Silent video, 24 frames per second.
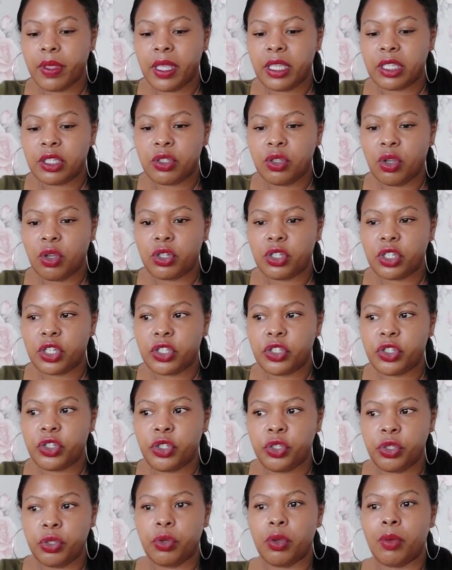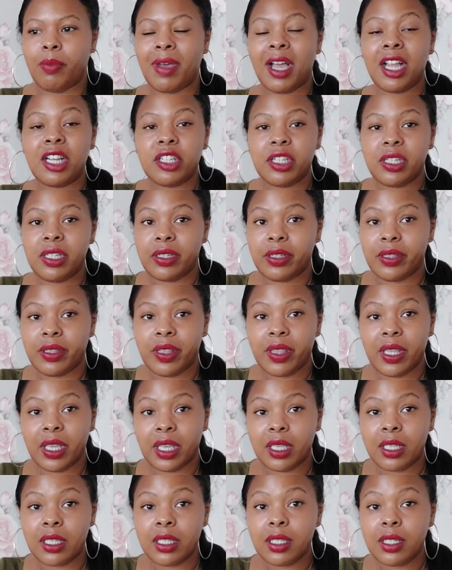it's not just you imagining
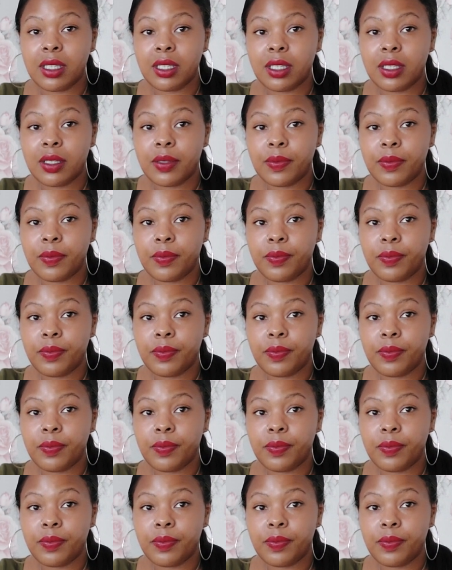things.